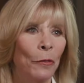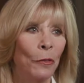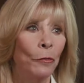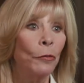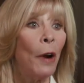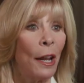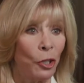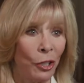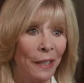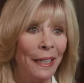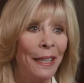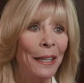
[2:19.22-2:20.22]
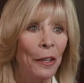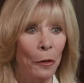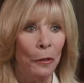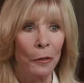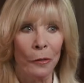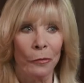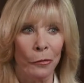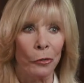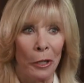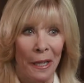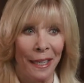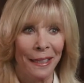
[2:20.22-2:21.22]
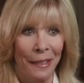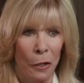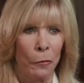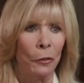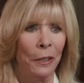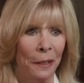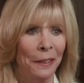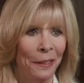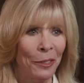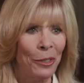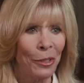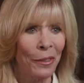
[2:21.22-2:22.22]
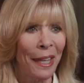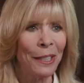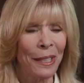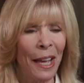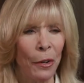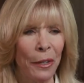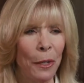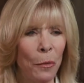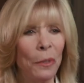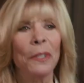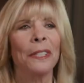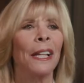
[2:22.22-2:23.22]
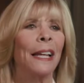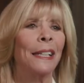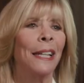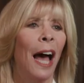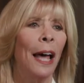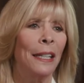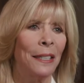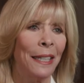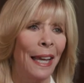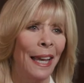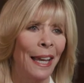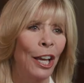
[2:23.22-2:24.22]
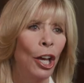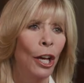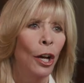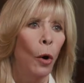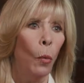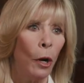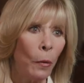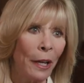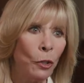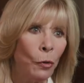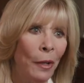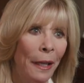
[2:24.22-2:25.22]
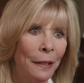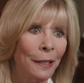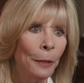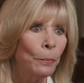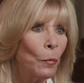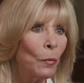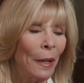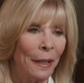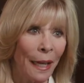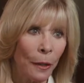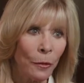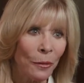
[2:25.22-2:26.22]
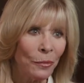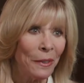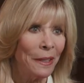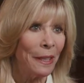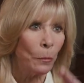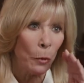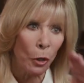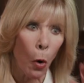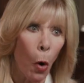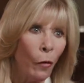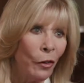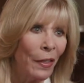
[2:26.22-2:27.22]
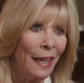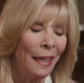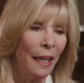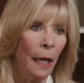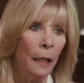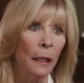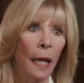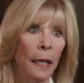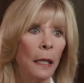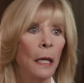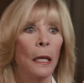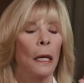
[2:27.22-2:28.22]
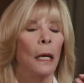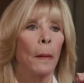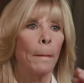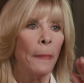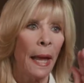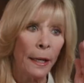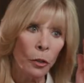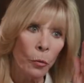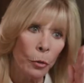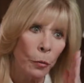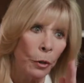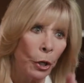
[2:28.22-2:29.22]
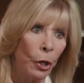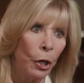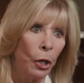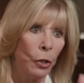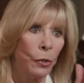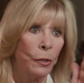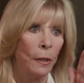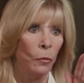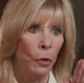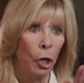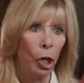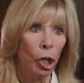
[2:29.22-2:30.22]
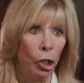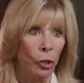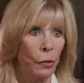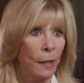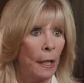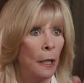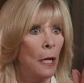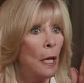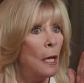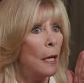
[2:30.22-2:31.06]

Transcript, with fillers: freshly free, different. So that's how he was, like, not saying, what do I do next? Can we go over that again? Like, Michael would rehearse and rehearse, and